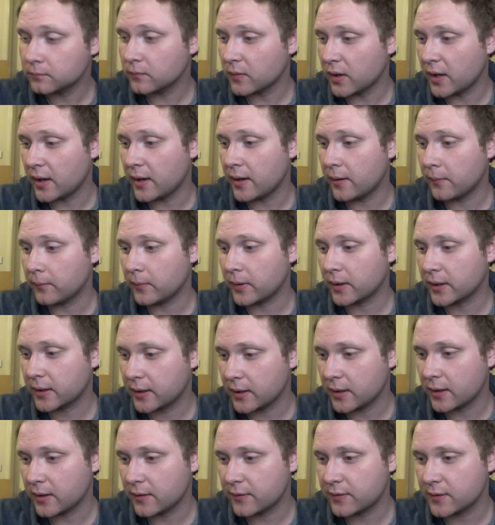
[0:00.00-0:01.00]

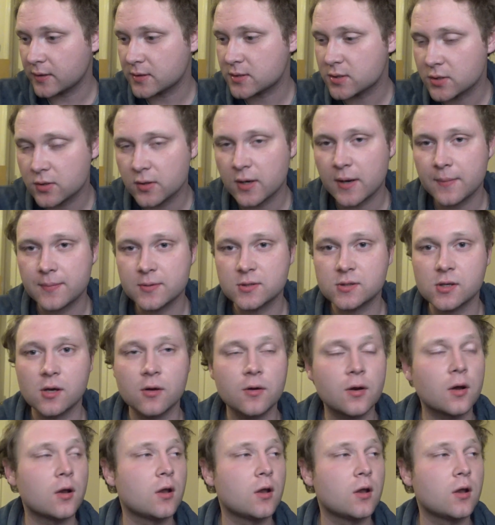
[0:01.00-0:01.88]
Again, I think it's a good episode.